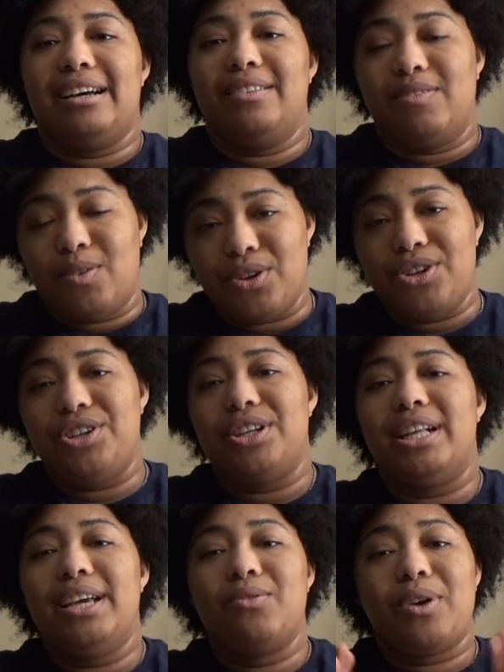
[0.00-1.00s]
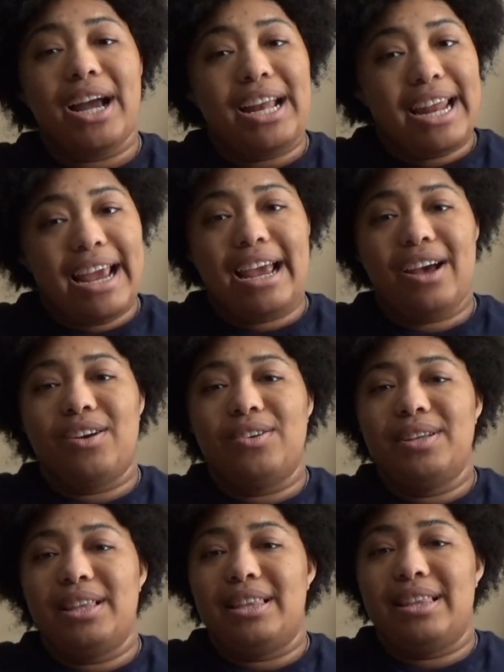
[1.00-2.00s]
Unfortunately, right
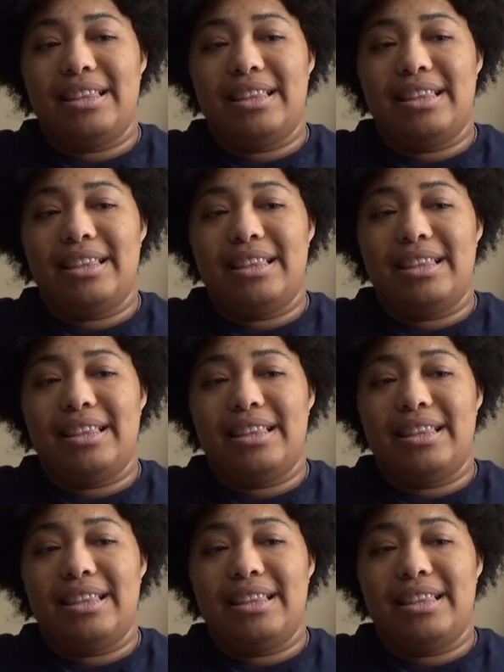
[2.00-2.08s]
now,